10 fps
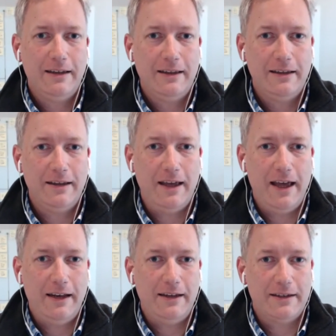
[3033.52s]
that
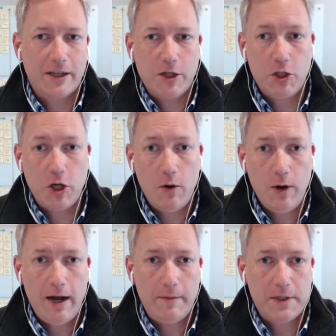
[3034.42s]
is going to show
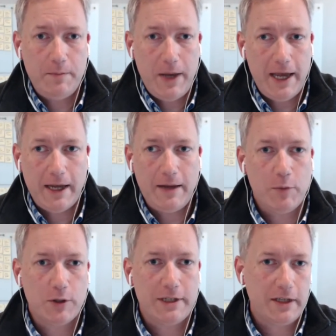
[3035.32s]
up to pay a
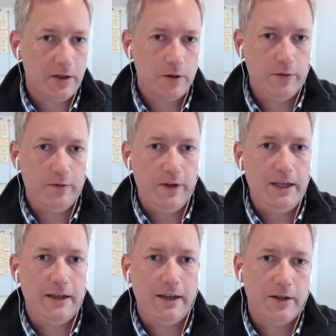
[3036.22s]
particular
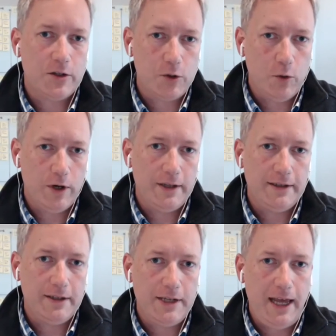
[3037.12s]
fee and the story that
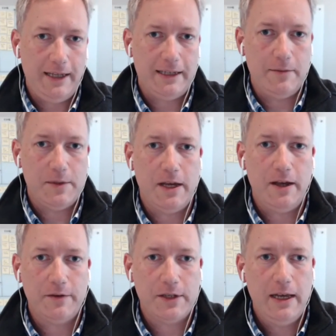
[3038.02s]
they're telling
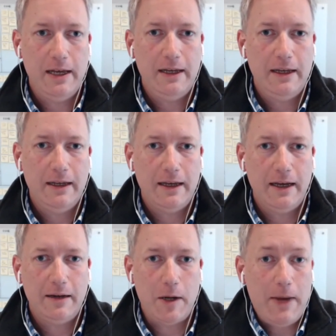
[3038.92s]
themselves
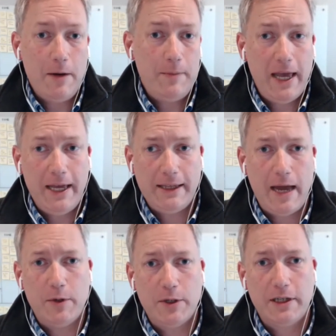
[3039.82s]
about paying that
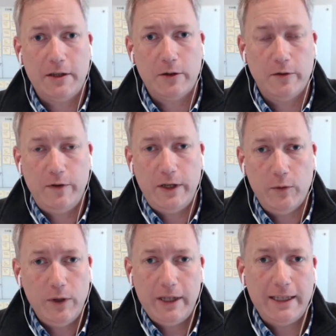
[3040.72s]
particular fee.
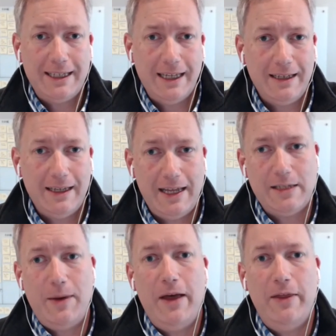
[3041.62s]
Really, at the end of the day, it's
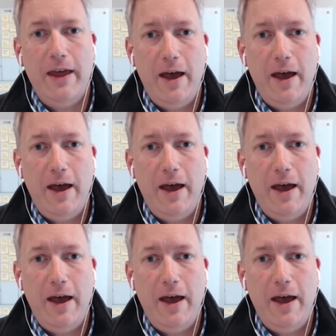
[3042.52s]
about them.